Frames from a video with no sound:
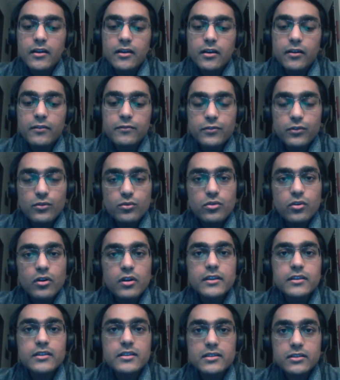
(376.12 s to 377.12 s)
A few
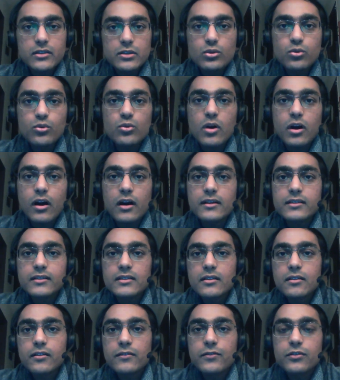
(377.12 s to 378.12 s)
colleges do
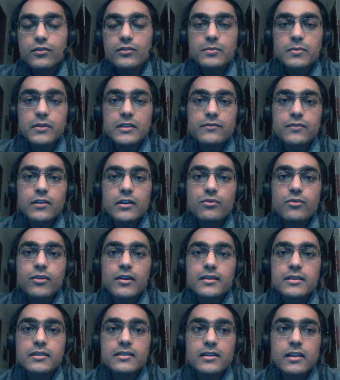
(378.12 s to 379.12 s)
ask a few specific
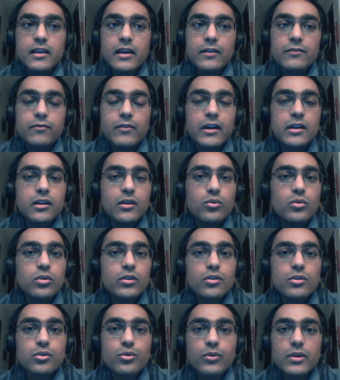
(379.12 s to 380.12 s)
questions like why do you want
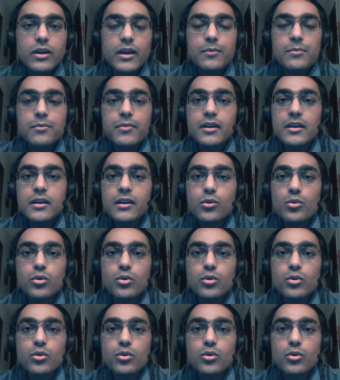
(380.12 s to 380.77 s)
to do MBA,